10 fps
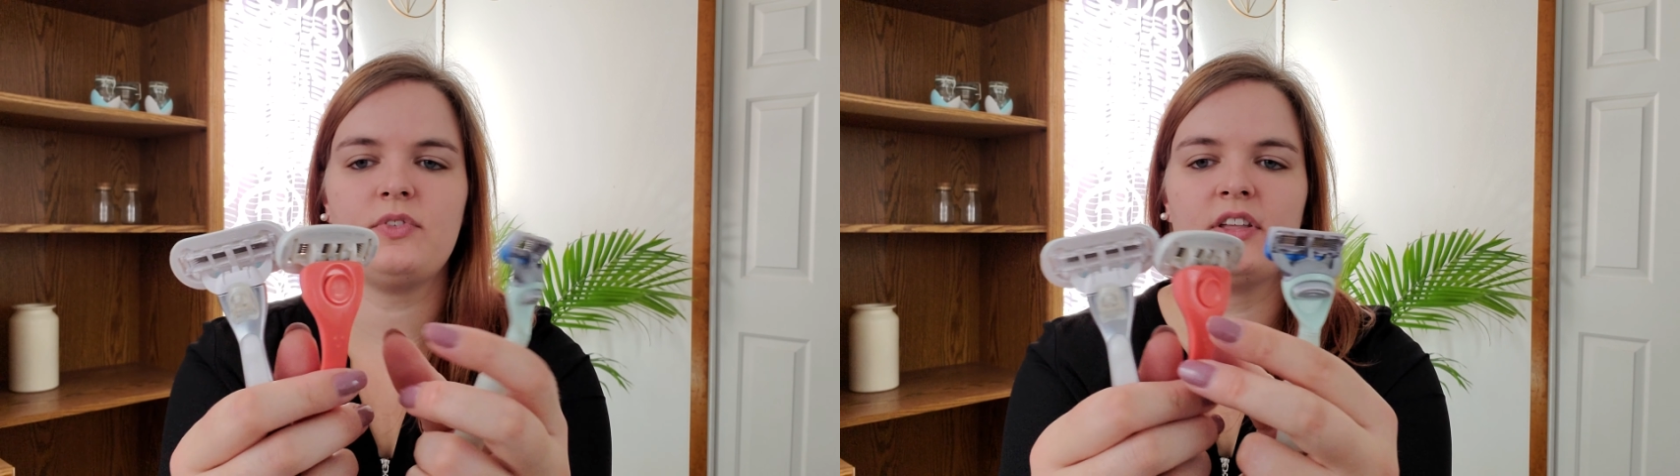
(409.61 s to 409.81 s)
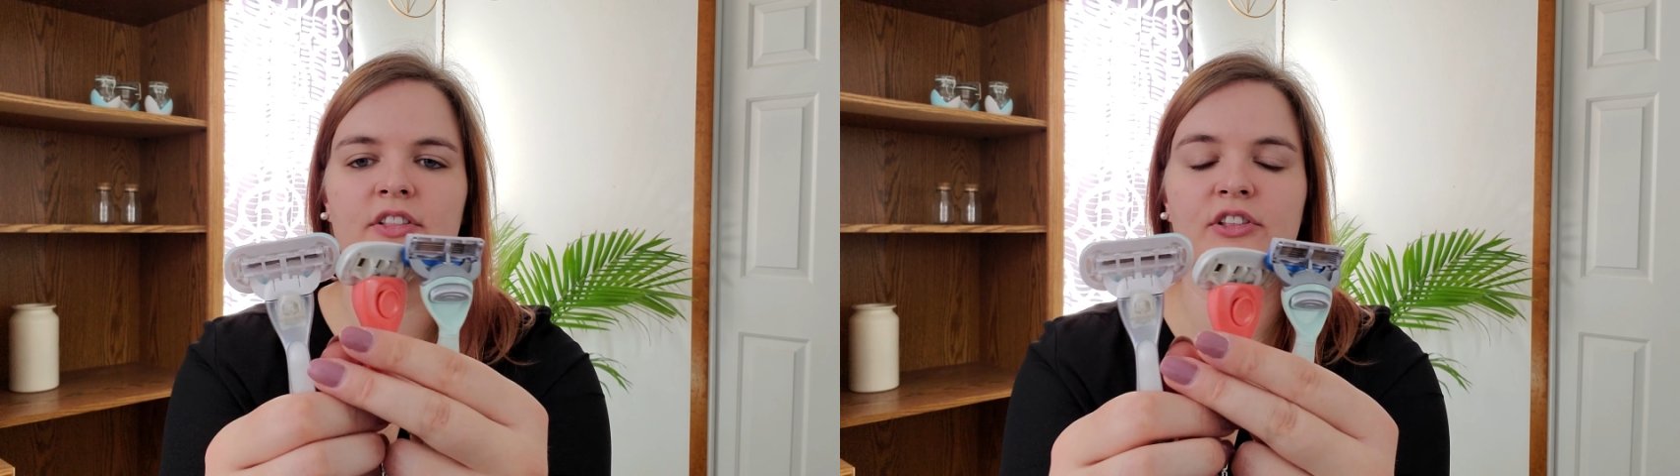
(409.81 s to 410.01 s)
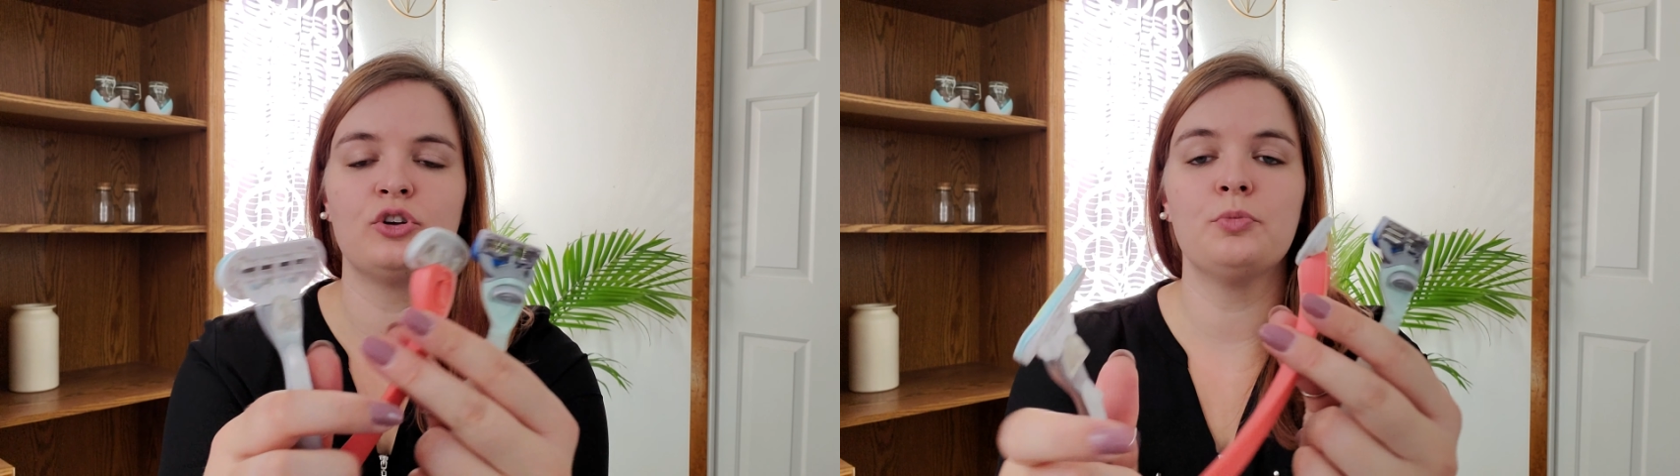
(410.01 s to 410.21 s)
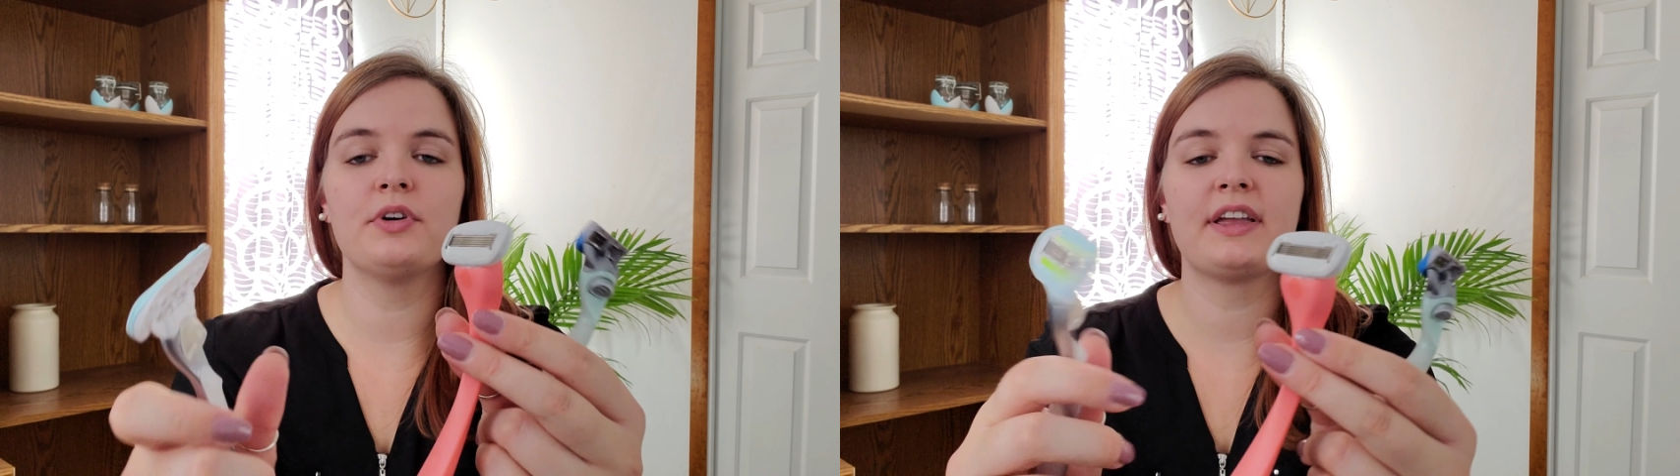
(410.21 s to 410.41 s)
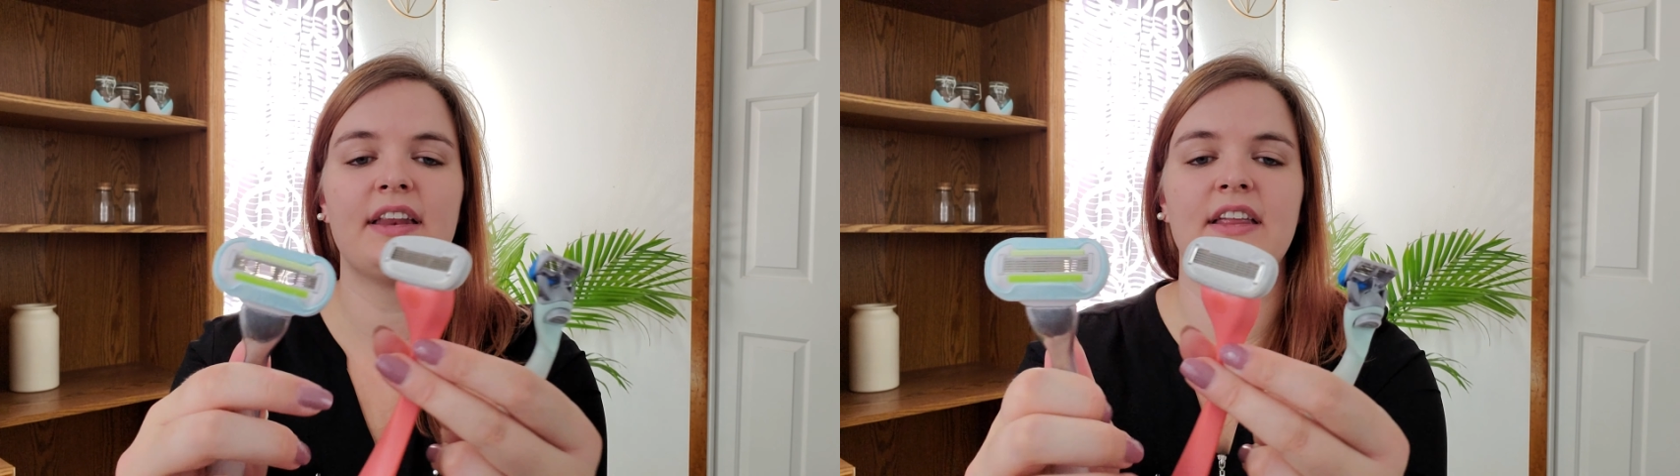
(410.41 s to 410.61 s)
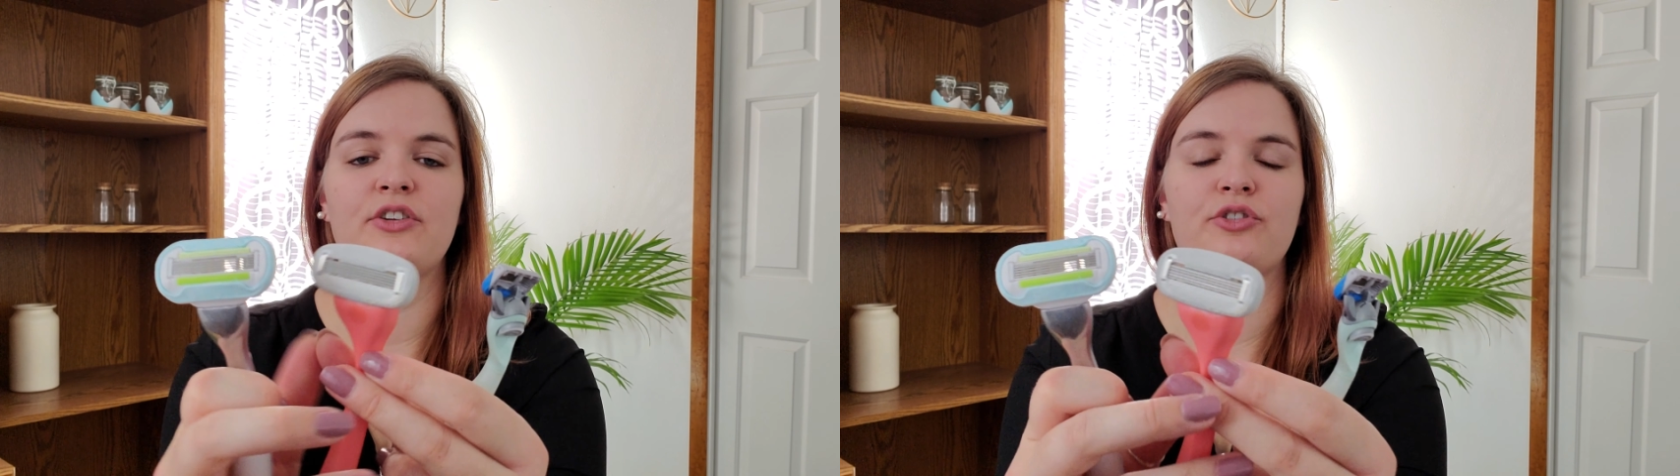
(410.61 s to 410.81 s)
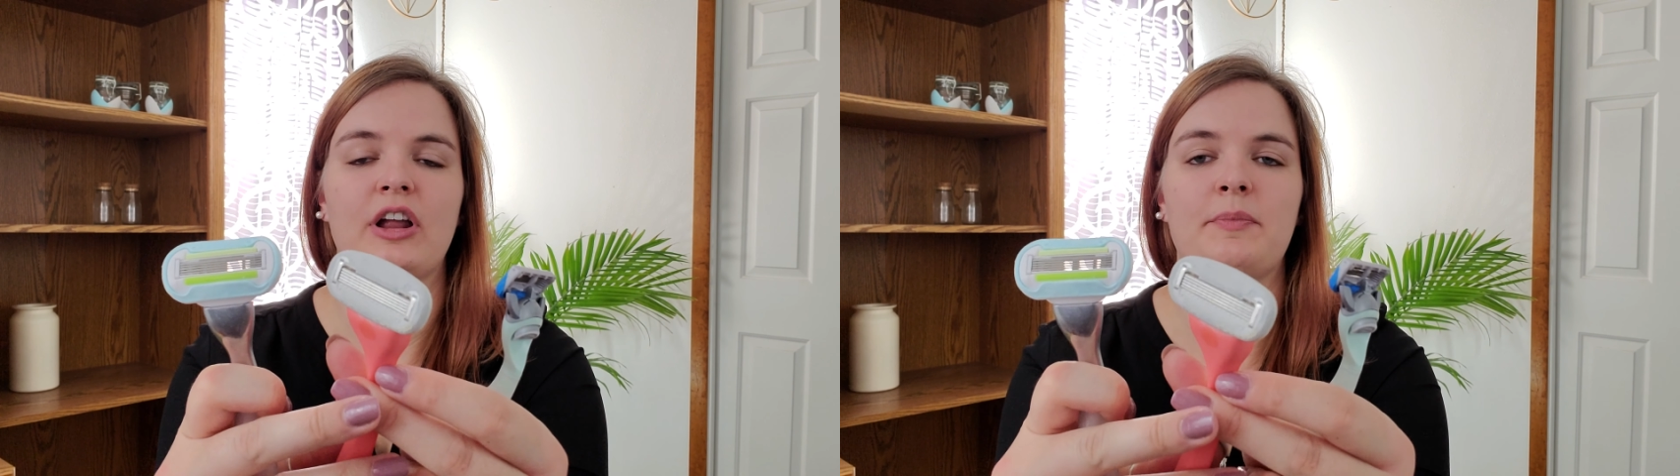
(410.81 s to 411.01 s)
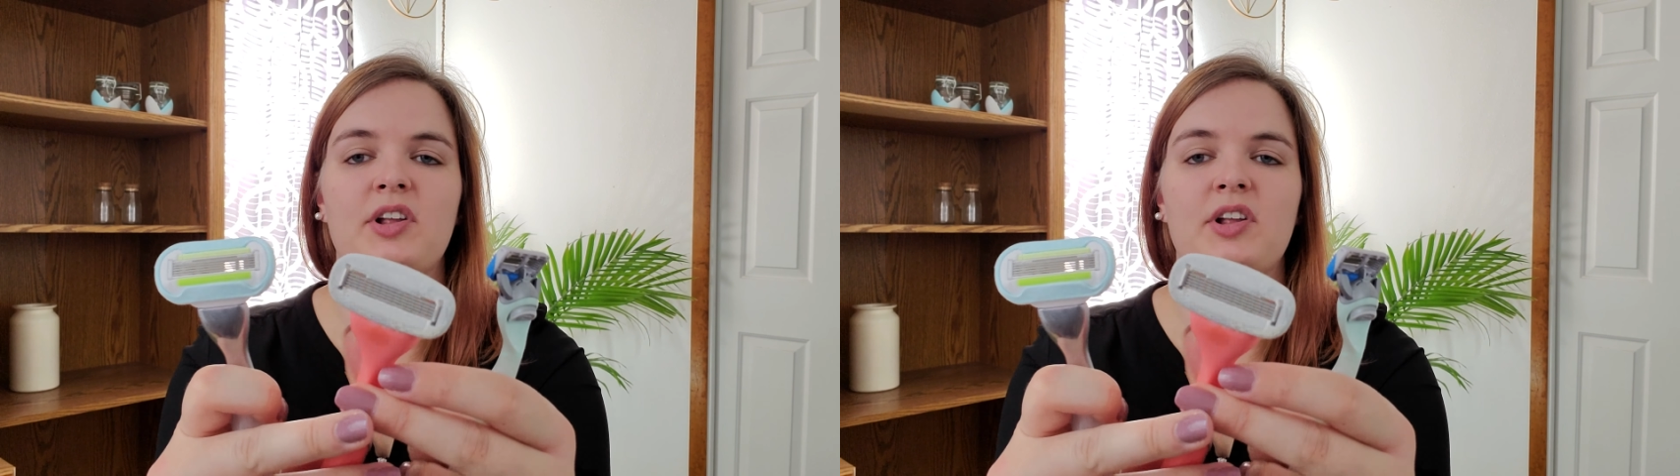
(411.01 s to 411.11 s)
The lubricating strips